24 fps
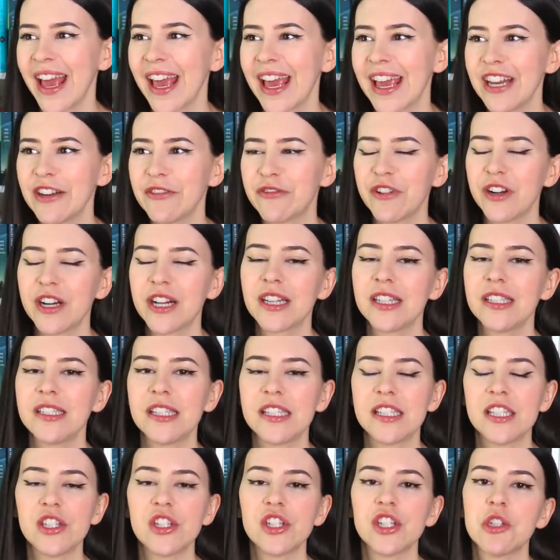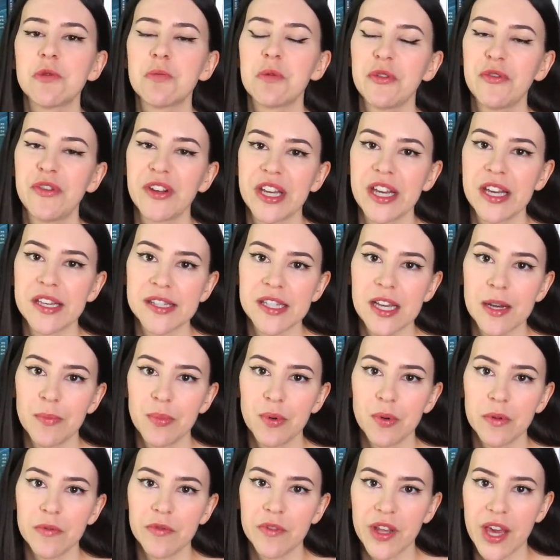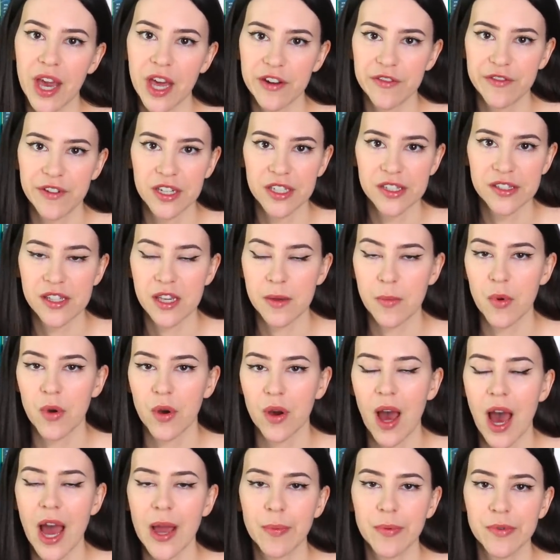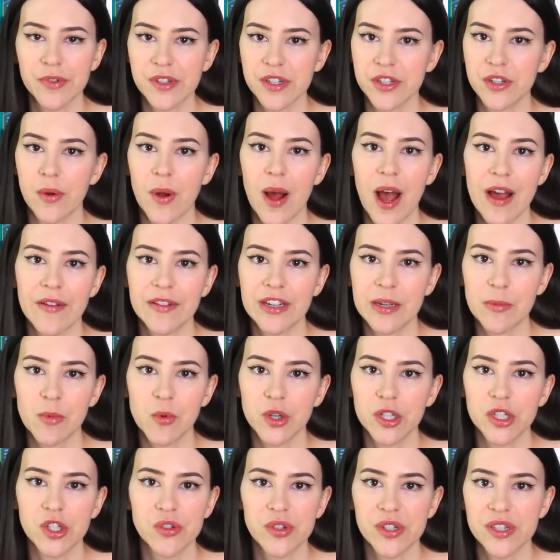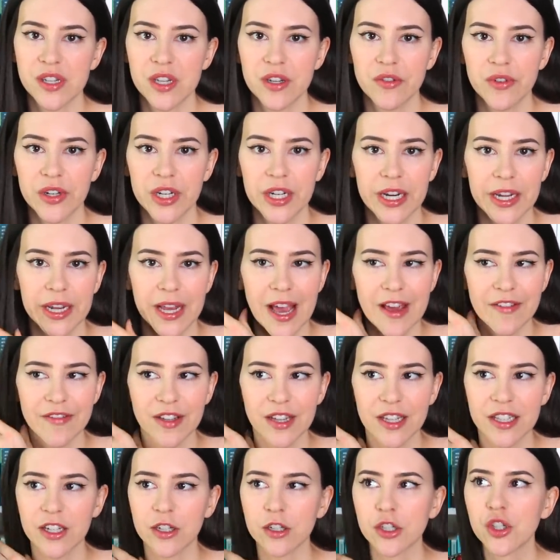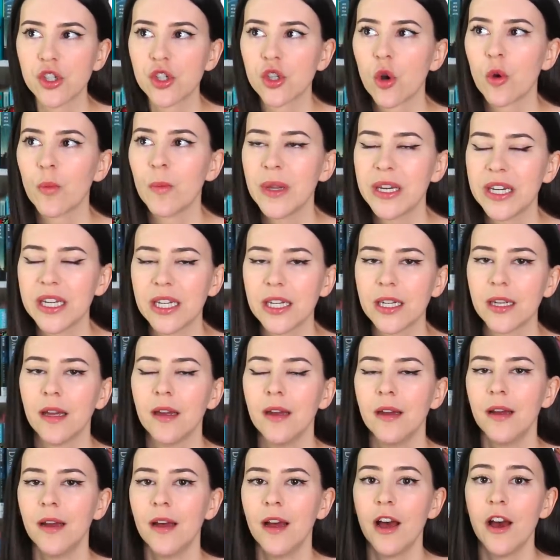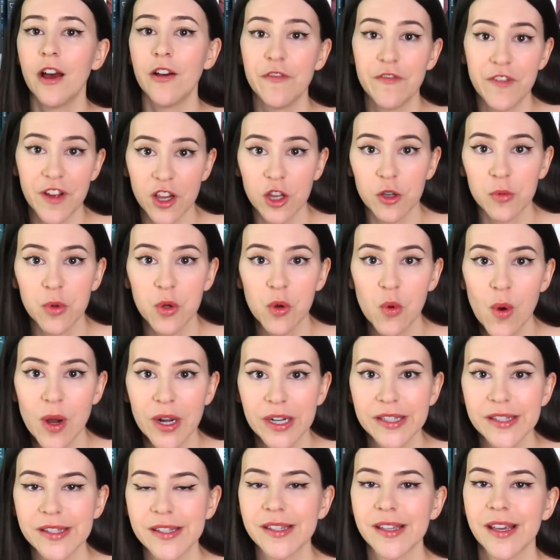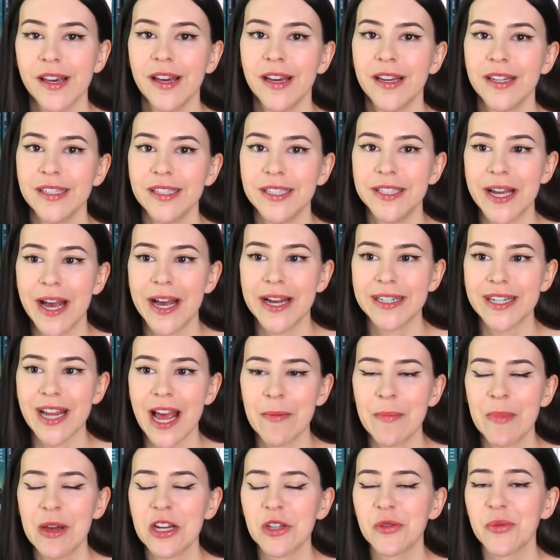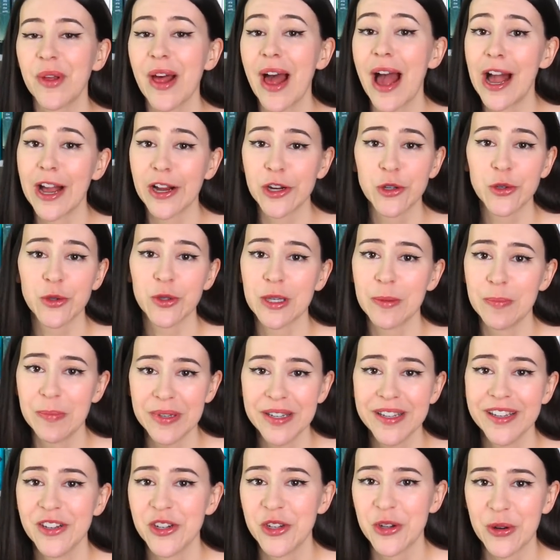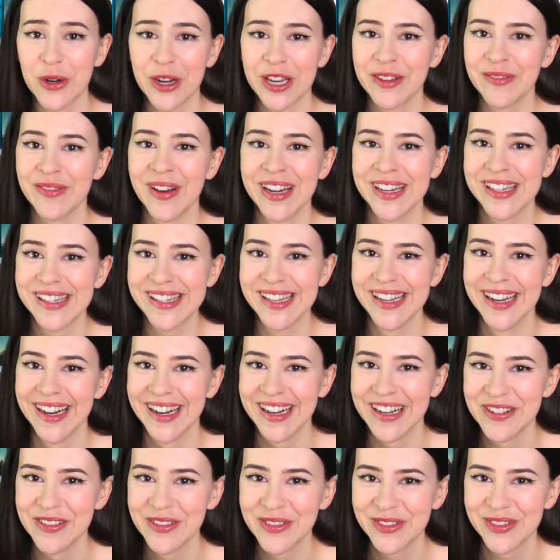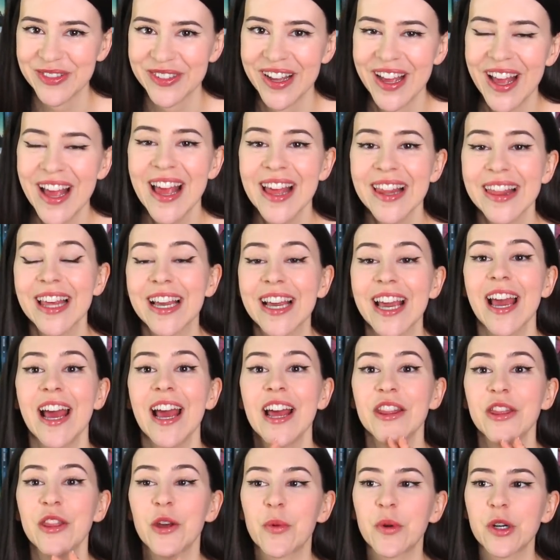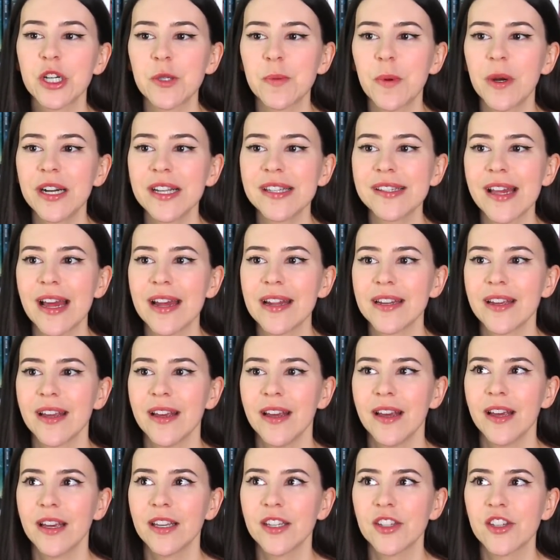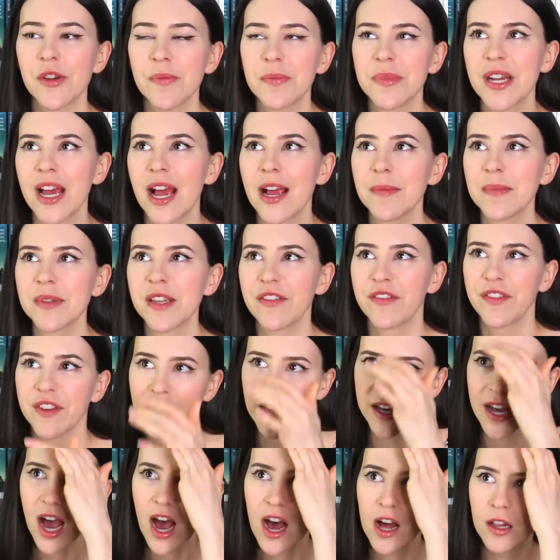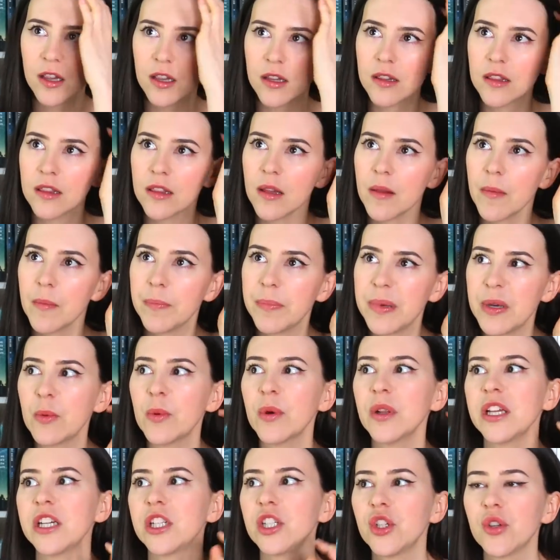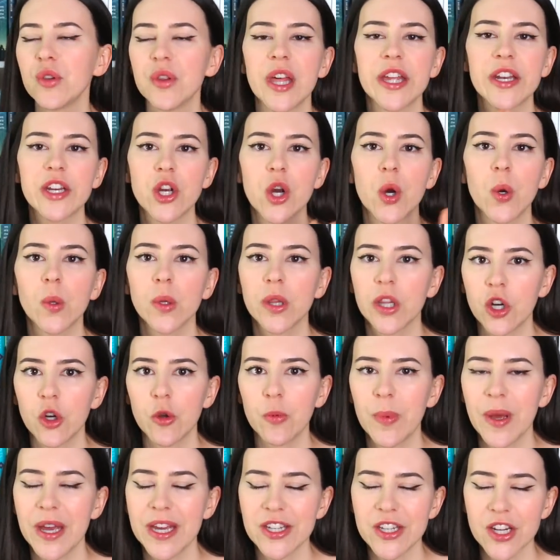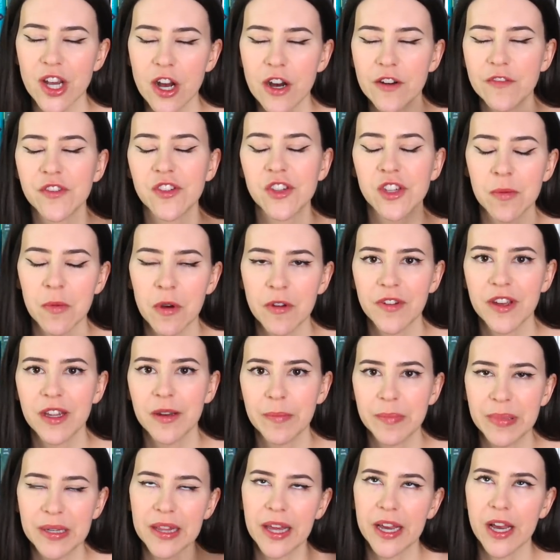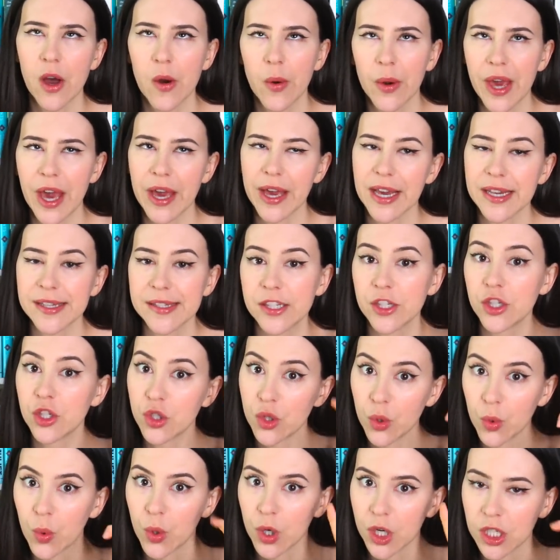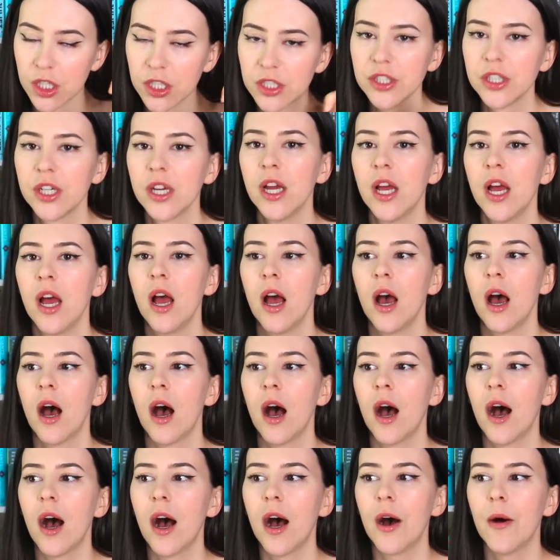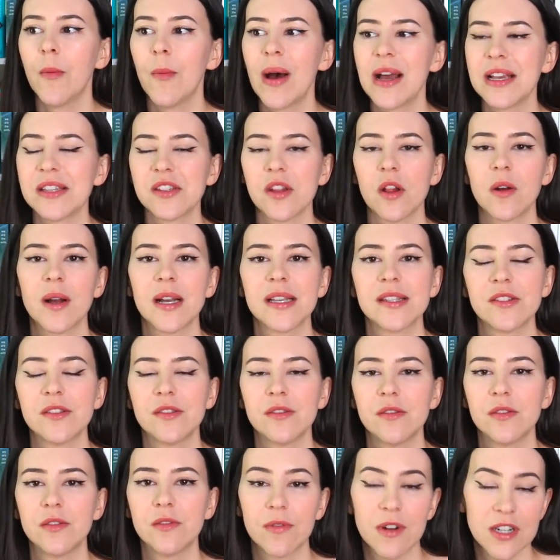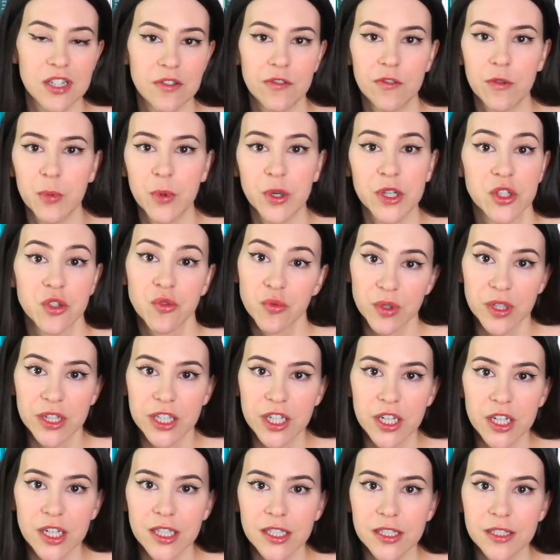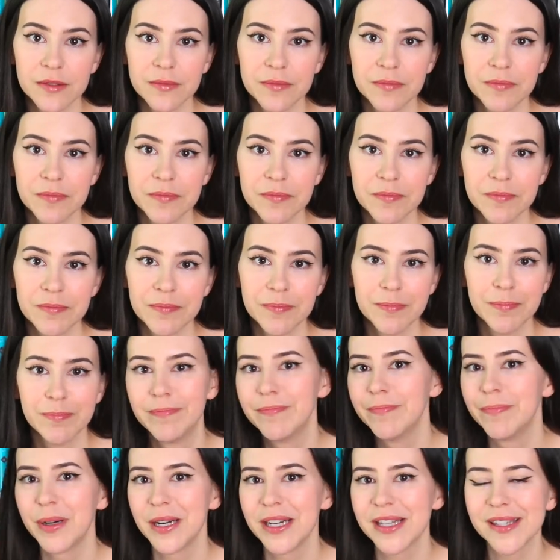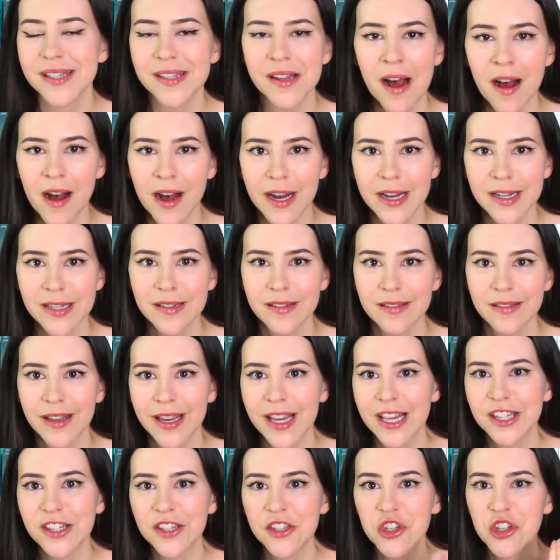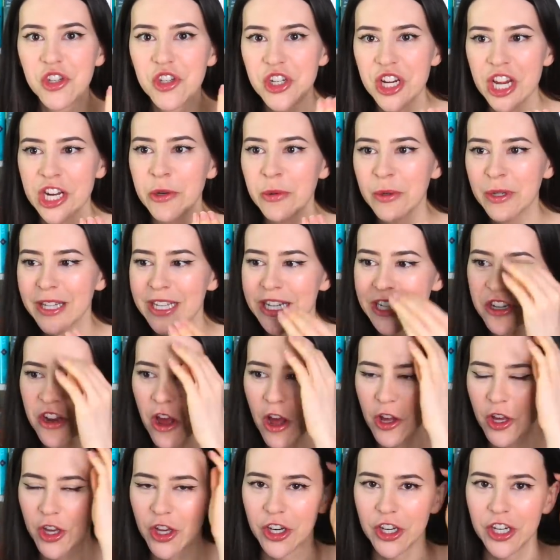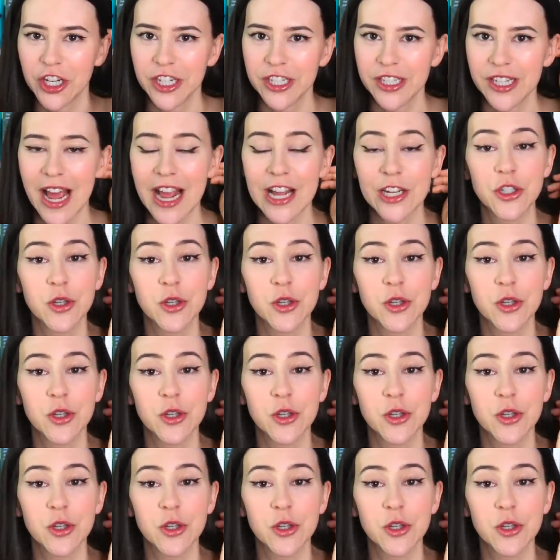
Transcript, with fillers: And frankly, this is just the perfect example of the kind of fantasy book I personally don't have any more interest in reading. I feel like there are so many available ones that I might as well actually be enjoying myself. Like, the worst part is that sometimes I feel like I'll be willing to let go a little bit of some of it, be like, okay, I guess it's the world, um, as long as the rest of the book is really good. But it's not. It's genuinely not good. I